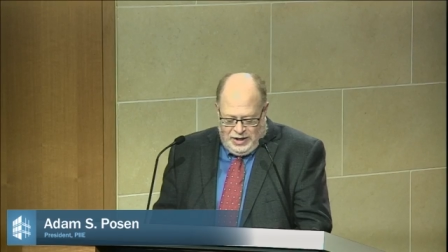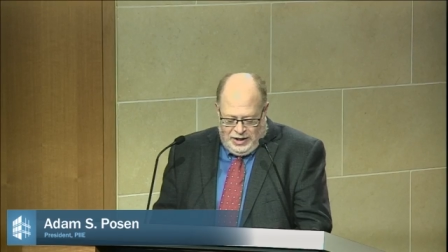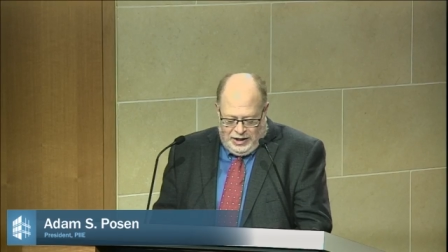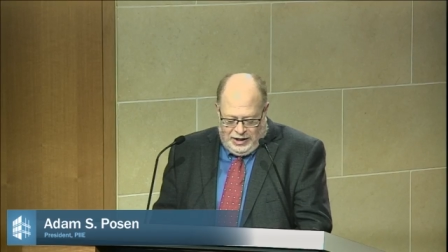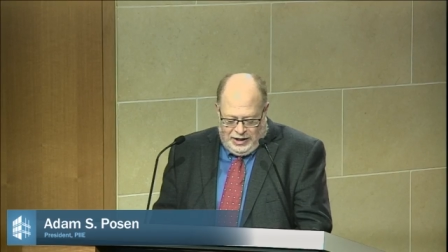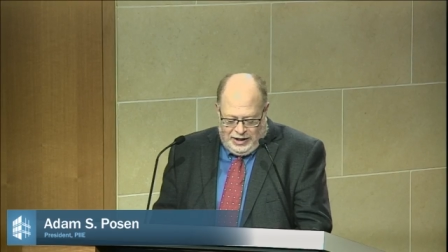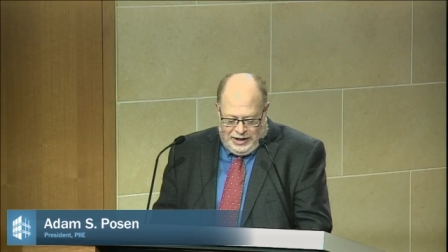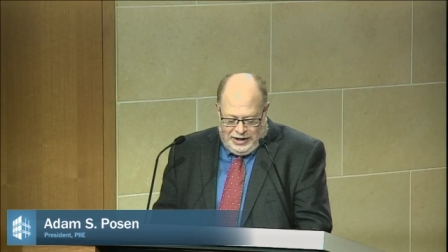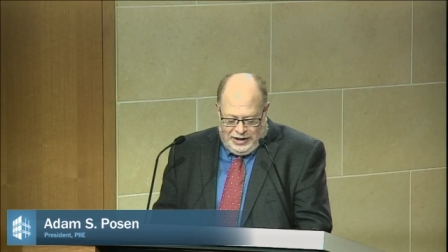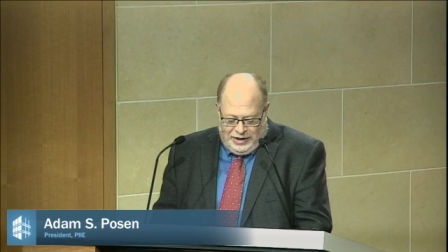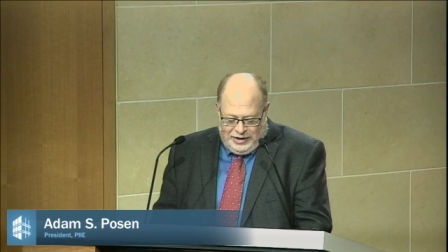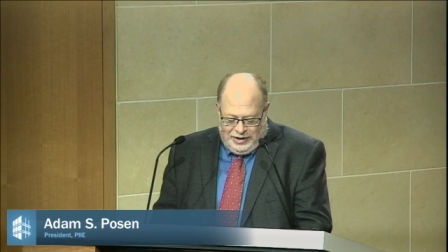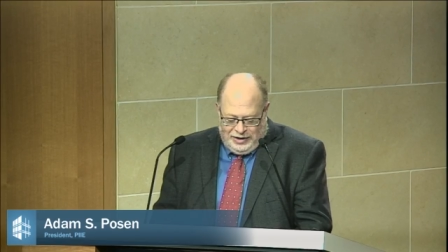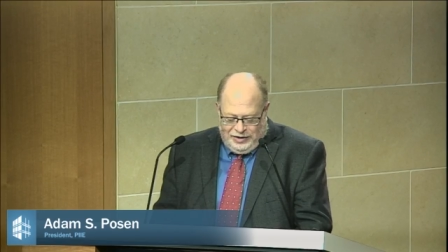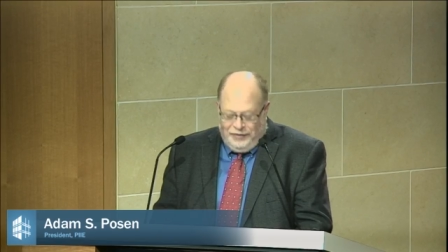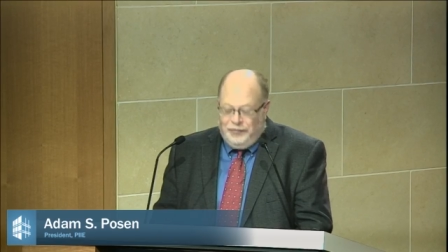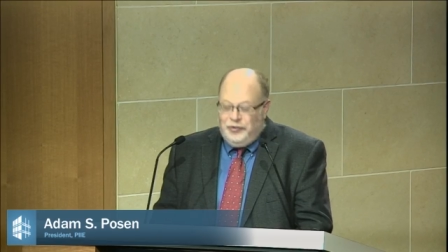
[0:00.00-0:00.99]

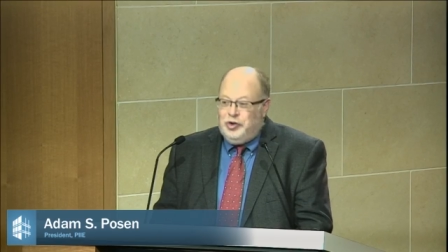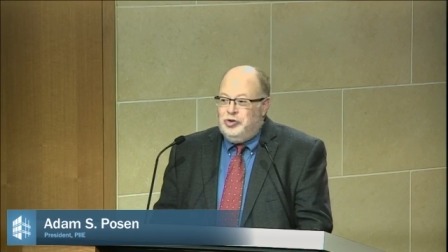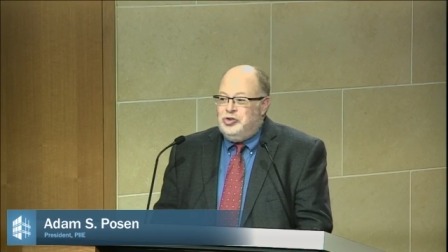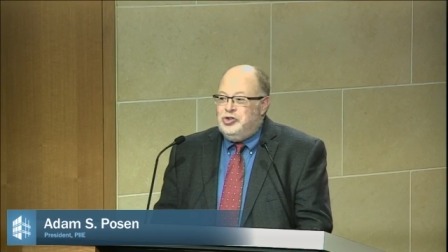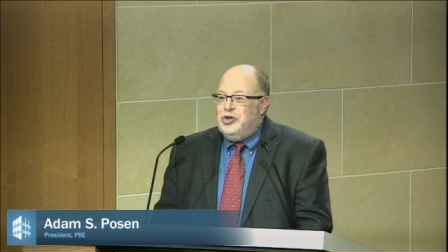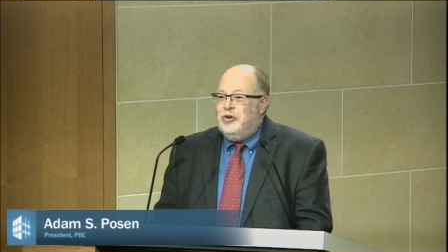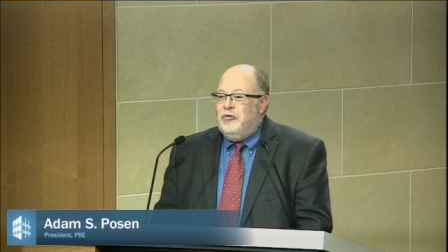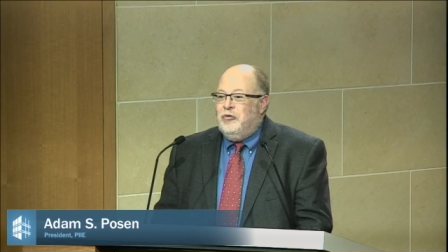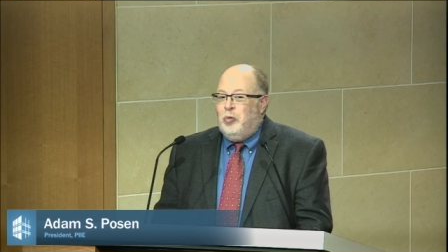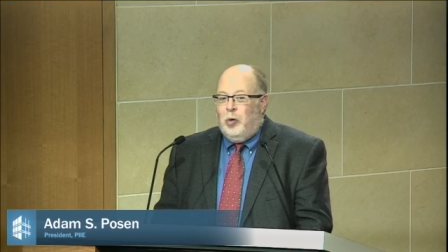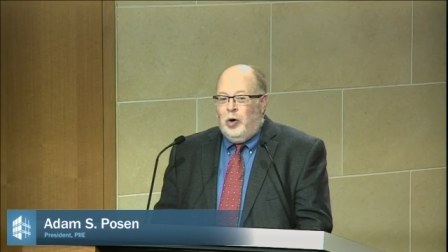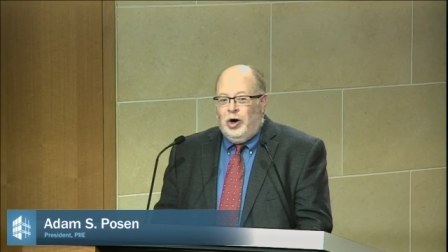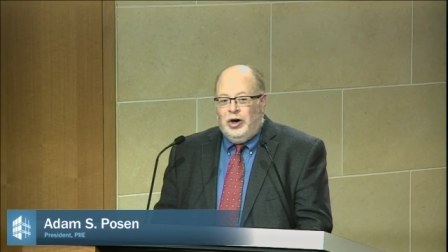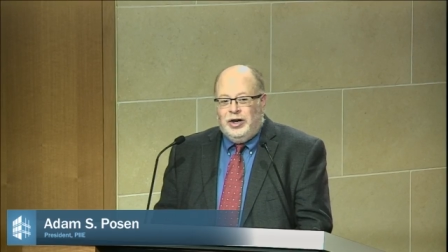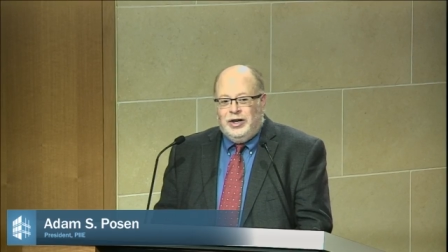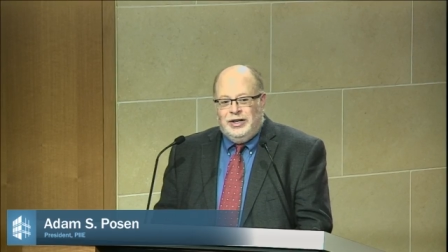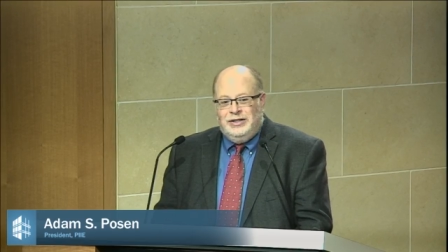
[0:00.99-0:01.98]
the future of
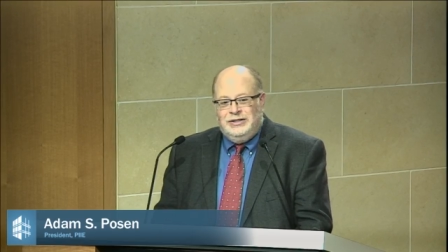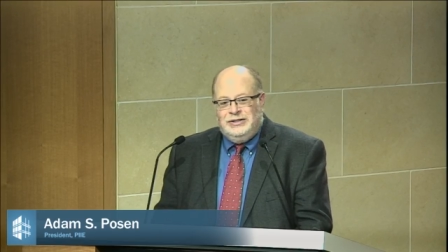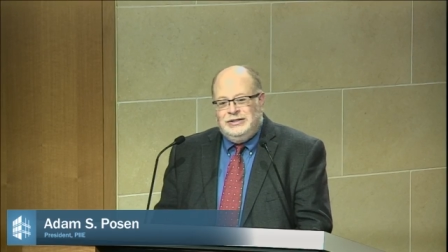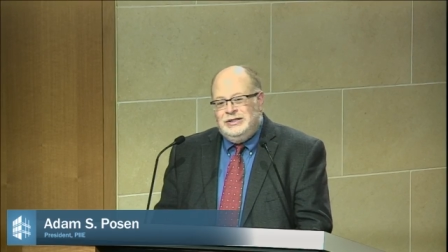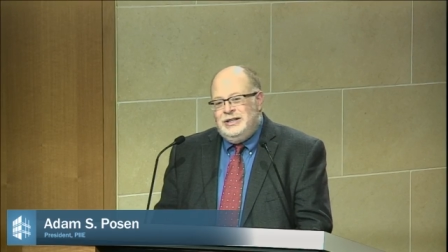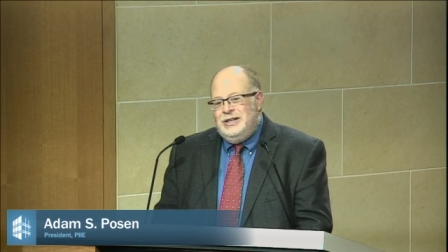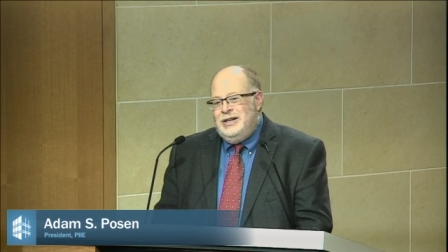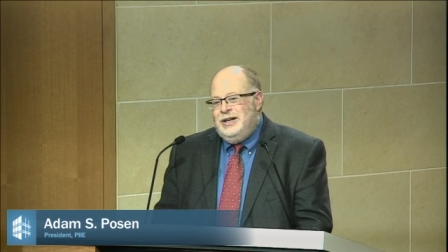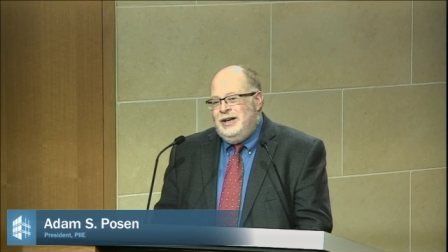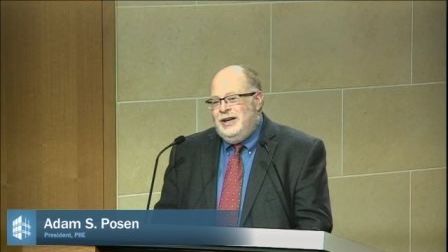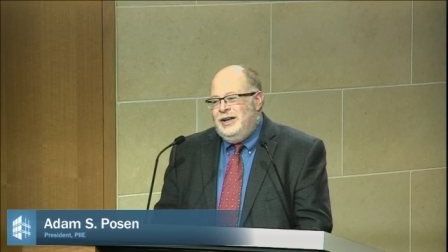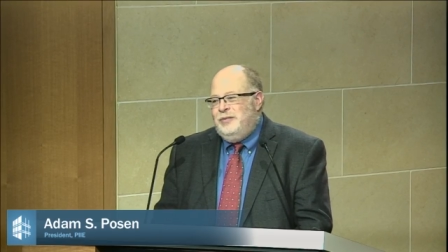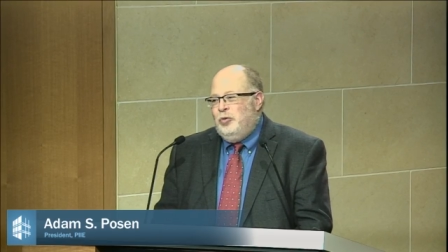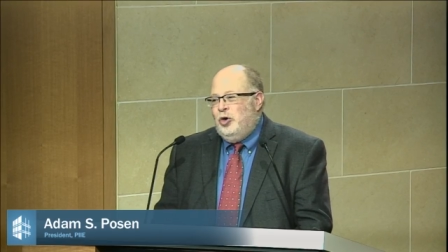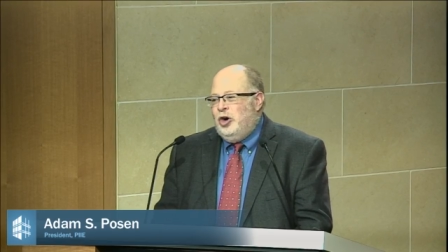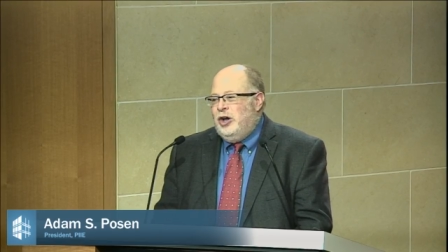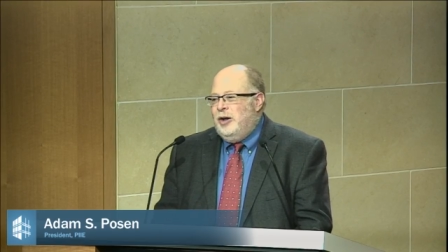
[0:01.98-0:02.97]
work
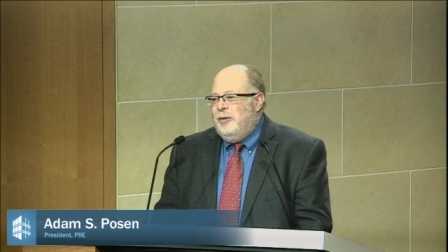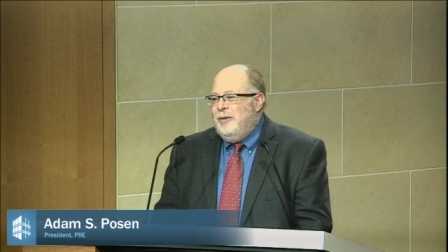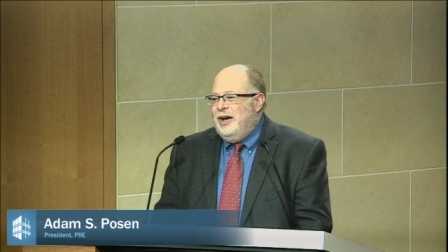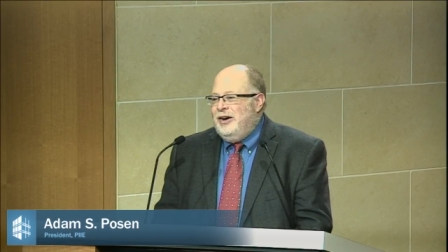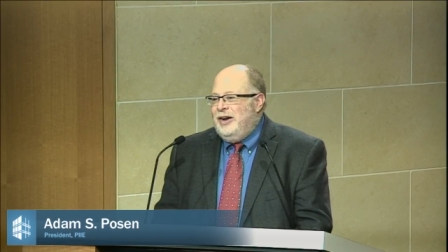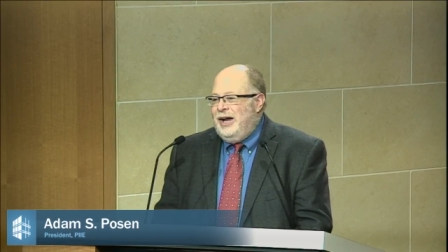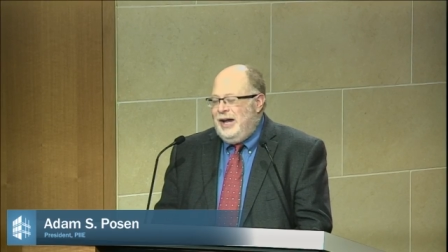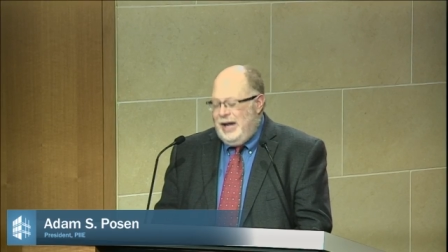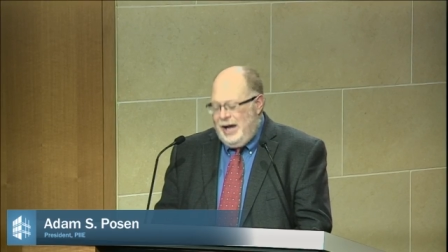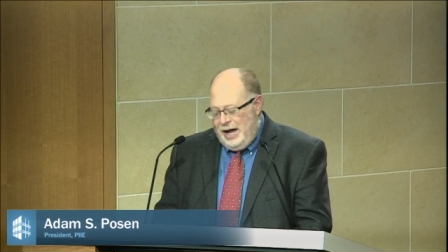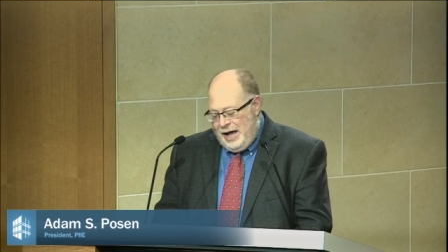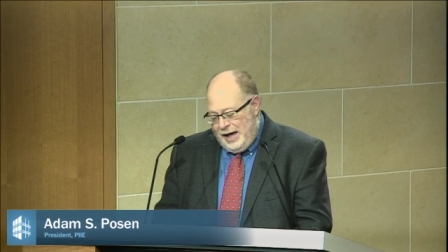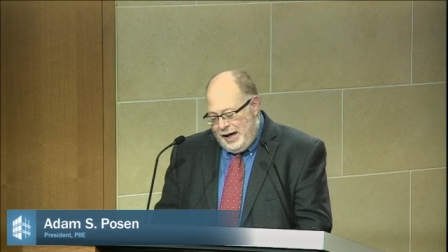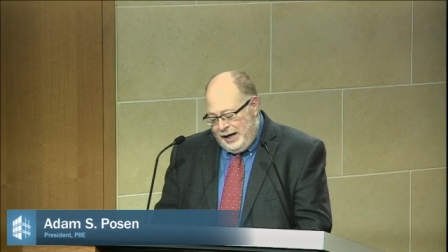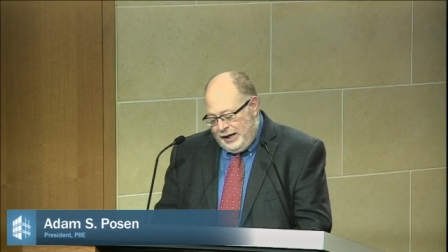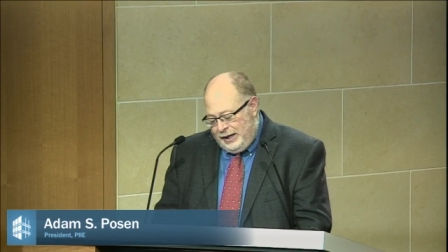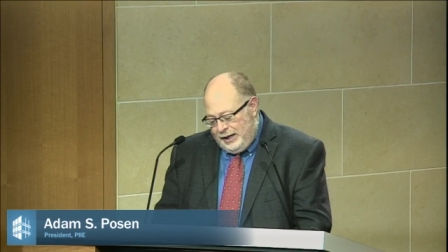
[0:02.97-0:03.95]
and worrying about
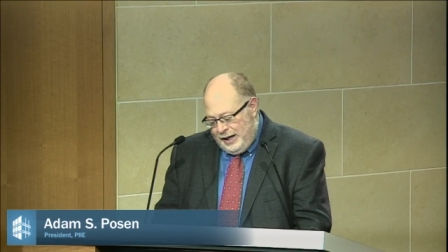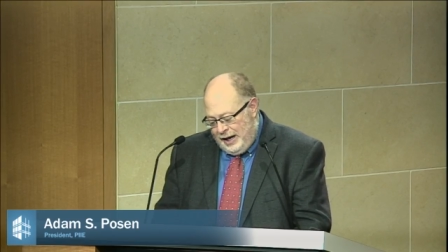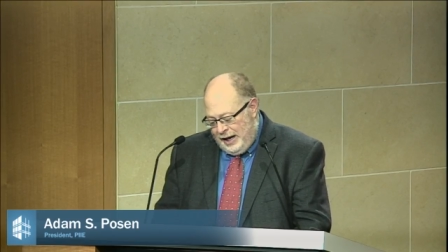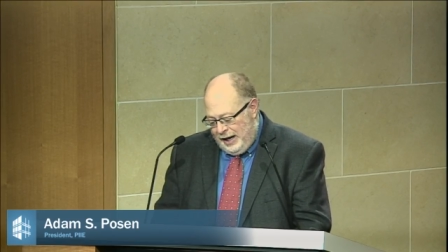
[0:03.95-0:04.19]
AI.